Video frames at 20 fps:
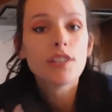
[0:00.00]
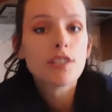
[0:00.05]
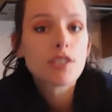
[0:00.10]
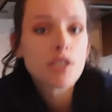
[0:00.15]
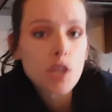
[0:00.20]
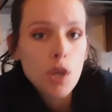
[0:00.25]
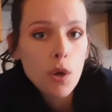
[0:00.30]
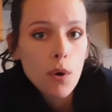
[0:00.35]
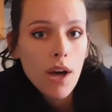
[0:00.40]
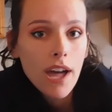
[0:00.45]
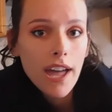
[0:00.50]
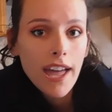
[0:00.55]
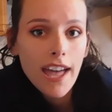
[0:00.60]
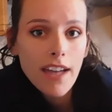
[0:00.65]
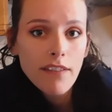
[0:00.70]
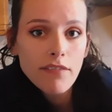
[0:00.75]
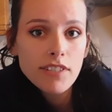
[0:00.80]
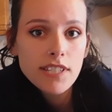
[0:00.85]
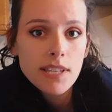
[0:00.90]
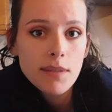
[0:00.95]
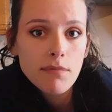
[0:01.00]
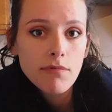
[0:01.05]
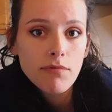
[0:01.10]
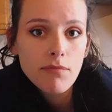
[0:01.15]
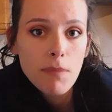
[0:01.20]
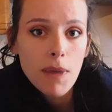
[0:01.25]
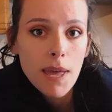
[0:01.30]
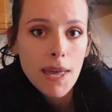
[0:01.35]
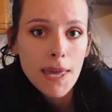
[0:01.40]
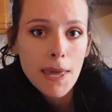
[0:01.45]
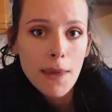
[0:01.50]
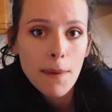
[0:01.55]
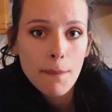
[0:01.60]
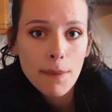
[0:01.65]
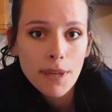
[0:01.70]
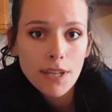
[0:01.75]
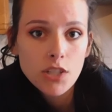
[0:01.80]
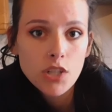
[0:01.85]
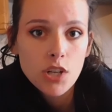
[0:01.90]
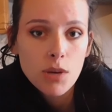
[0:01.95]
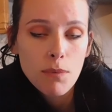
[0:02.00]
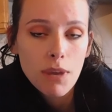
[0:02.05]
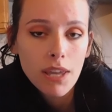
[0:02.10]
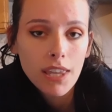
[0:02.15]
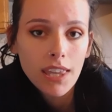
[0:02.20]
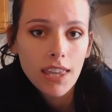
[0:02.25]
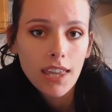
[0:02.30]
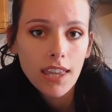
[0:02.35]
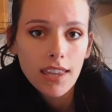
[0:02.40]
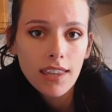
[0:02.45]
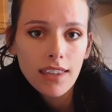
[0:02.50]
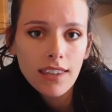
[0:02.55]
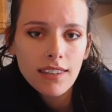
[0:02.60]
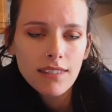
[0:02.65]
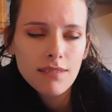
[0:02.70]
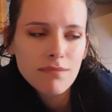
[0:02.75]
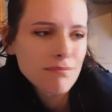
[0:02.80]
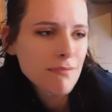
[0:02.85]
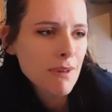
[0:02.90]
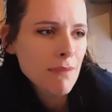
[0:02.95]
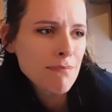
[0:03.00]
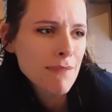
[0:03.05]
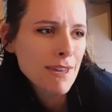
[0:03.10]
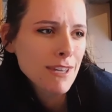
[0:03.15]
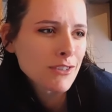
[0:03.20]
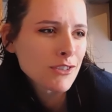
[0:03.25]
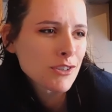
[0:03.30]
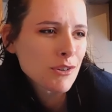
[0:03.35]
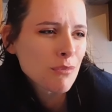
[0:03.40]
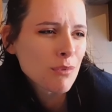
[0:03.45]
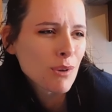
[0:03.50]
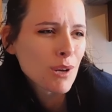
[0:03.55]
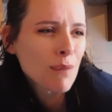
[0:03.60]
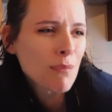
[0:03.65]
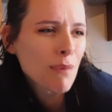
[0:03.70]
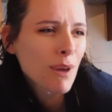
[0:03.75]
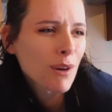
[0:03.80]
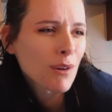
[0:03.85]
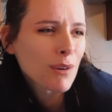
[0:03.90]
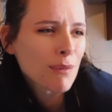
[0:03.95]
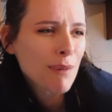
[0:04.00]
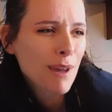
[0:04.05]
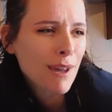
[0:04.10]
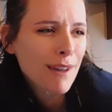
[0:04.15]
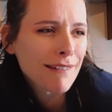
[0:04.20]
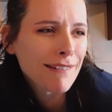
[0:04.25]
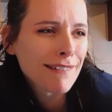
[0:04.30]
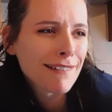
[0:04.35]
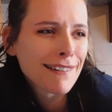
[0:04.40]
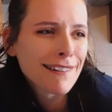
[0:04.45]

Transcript: So I have some of my mixture by here. What am I on about?